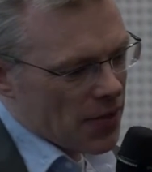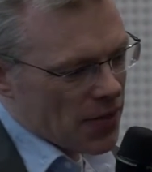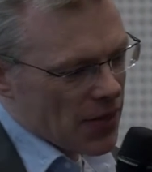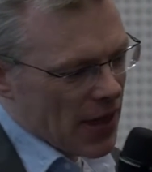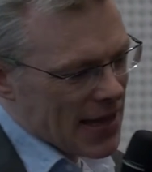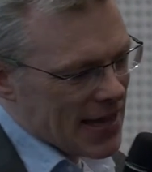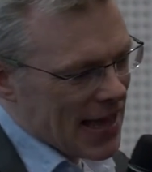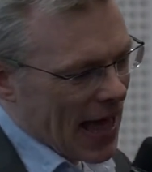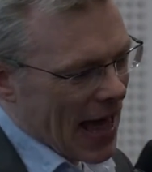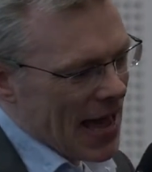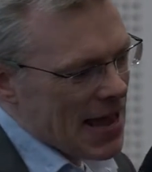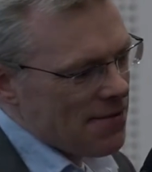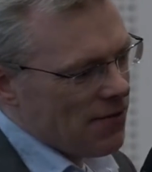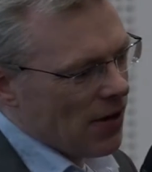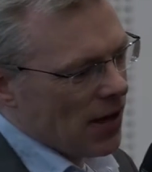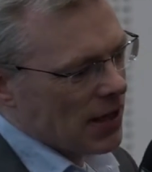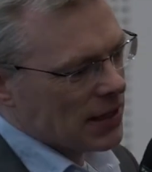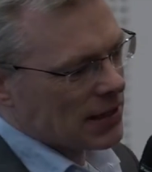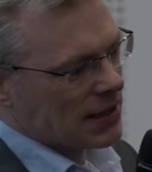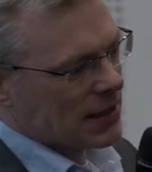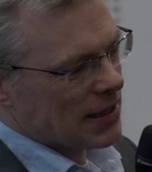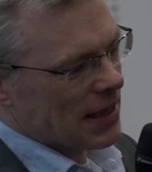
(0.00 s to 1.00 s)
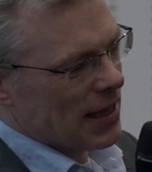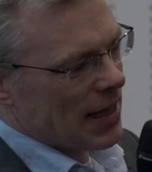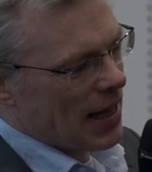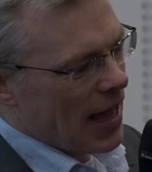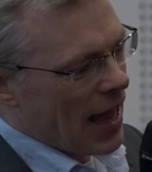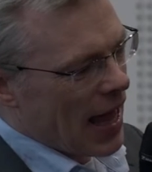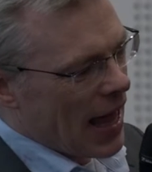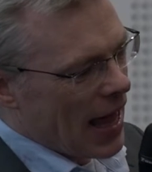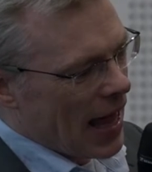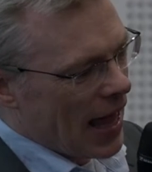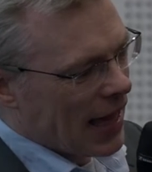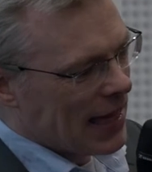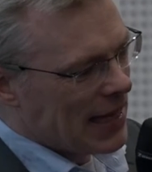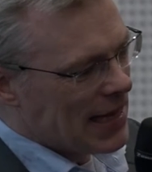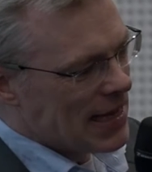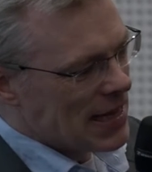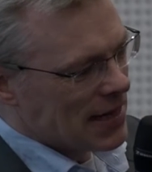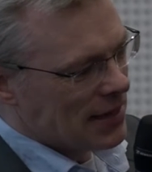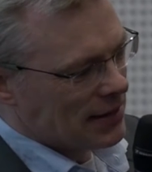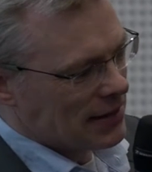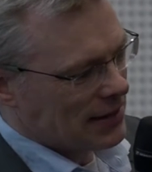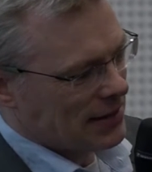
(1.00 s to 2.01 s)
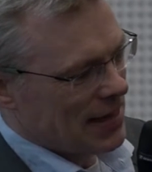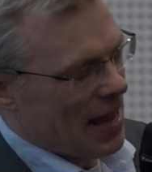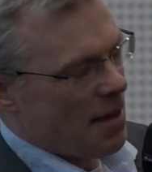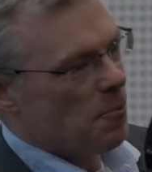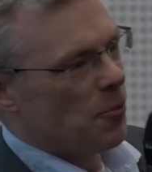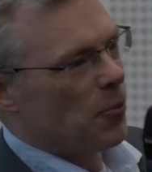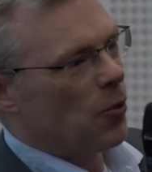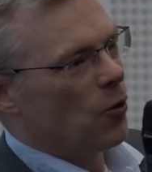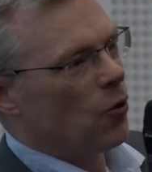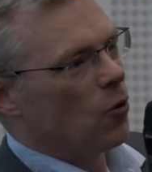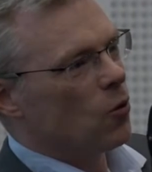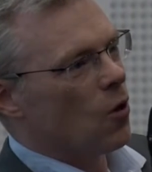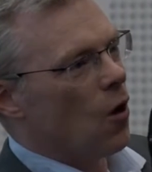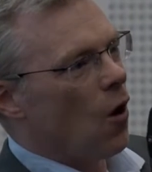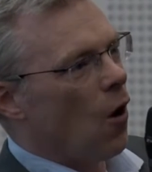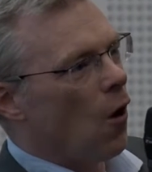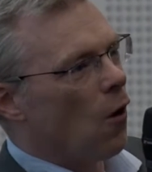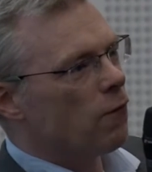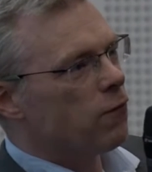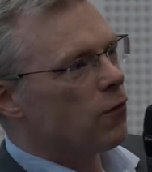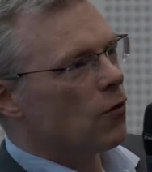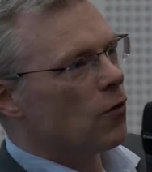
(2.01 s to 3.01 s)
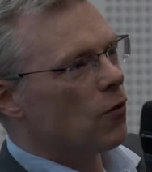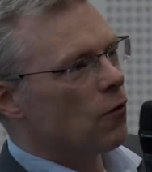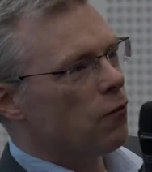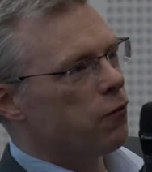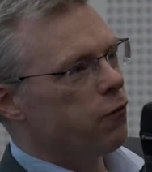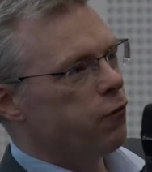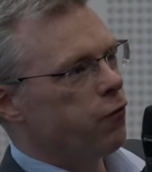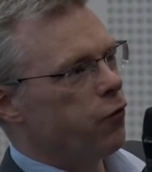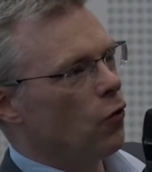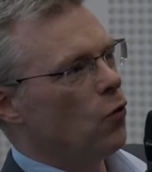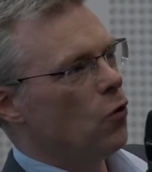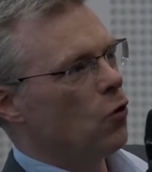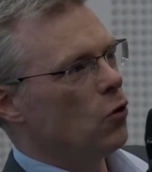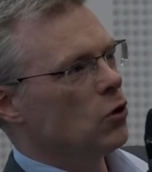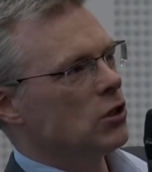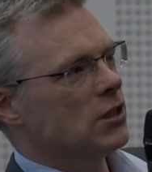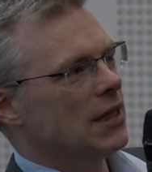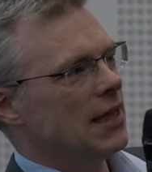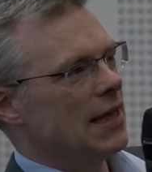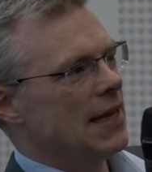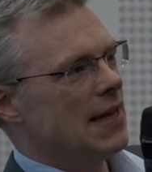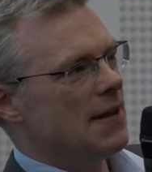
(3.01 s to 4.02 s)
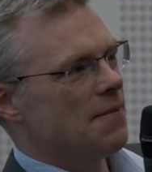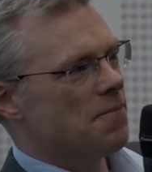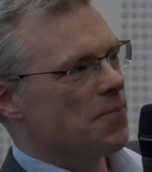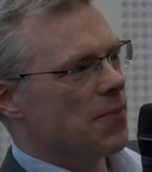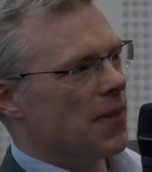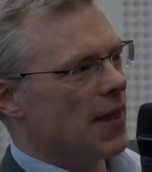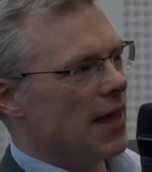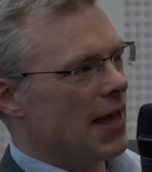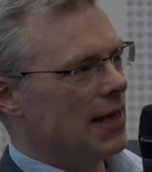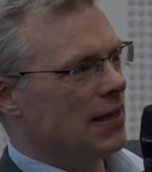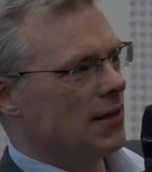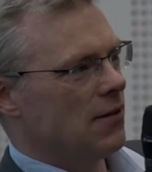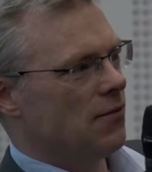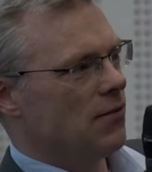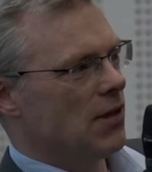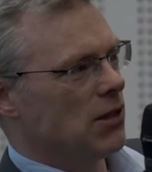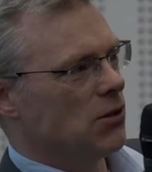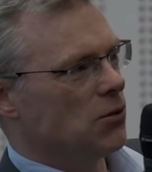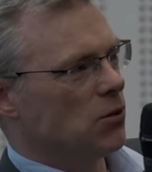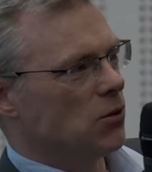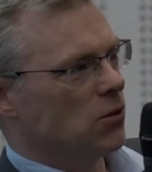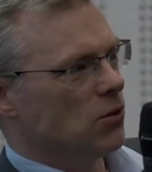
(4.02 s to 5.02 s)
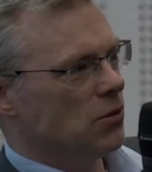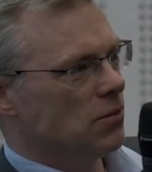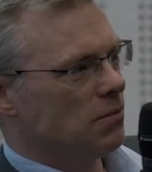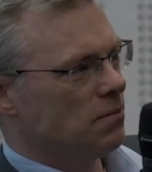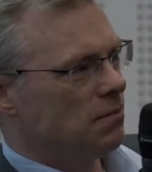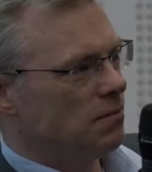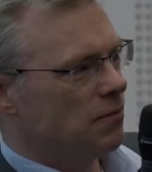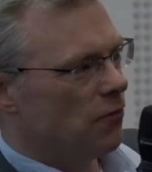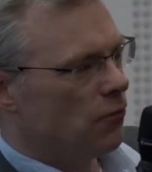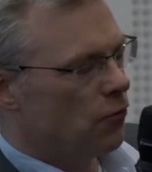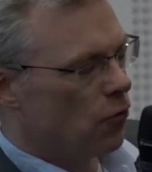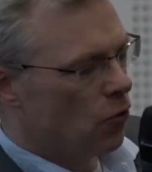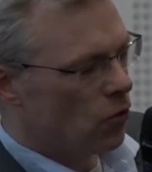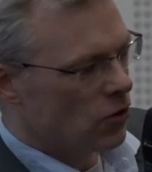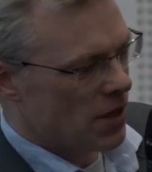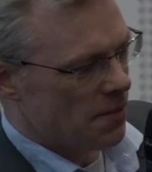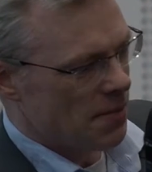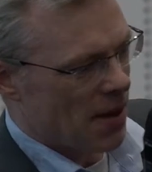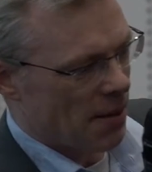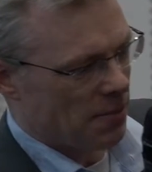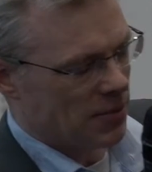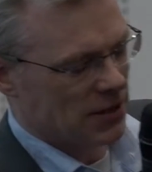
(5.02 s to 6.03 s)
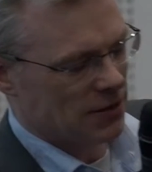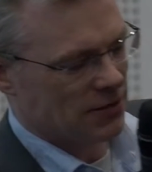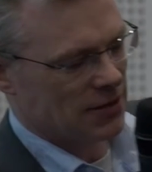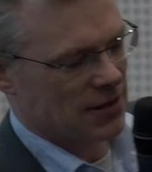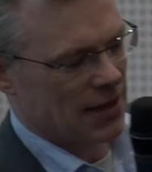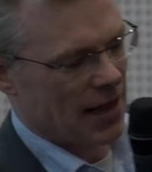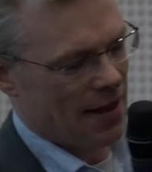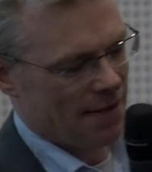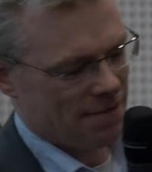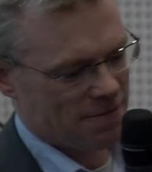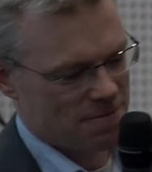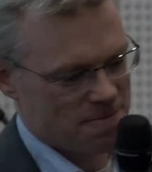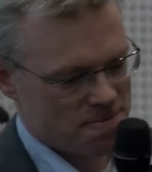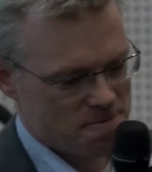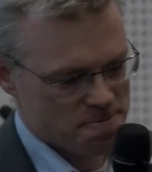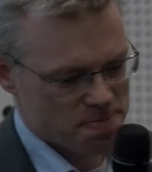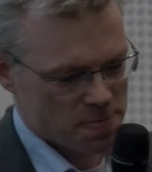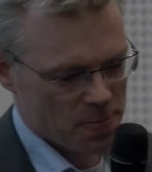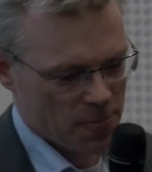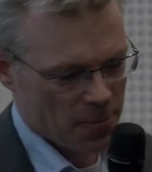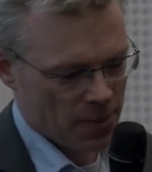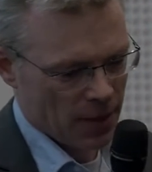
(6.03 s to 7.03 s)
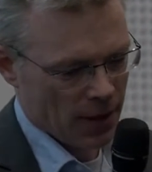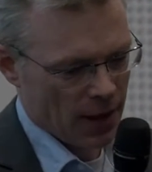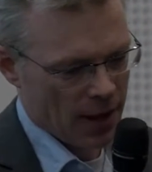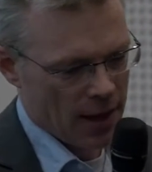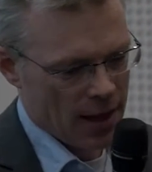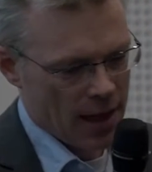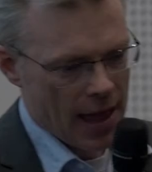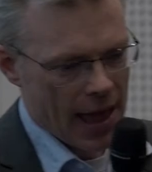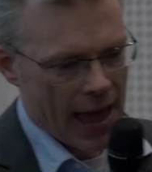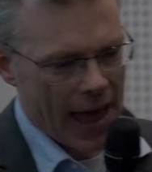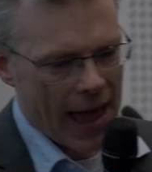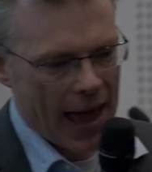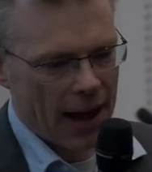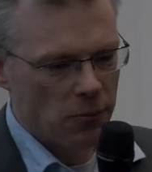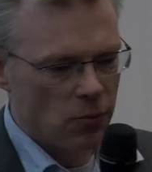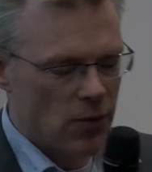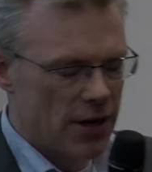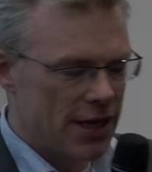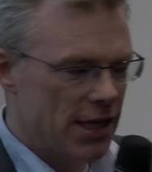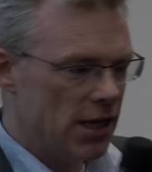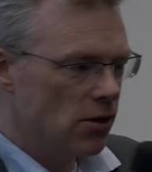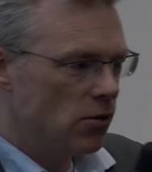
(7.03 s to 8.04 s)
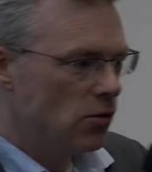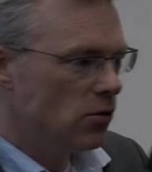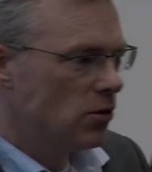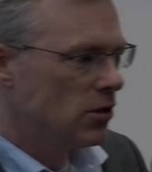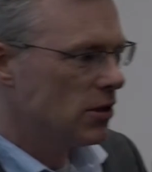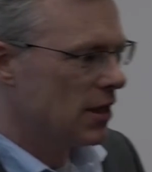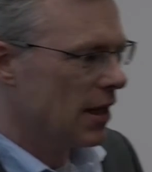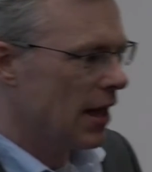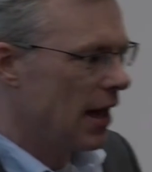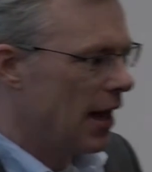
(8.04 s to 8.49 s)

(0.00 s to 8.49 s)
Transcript: they gave us a sample of 40 individuals, 40 members of staff, and we used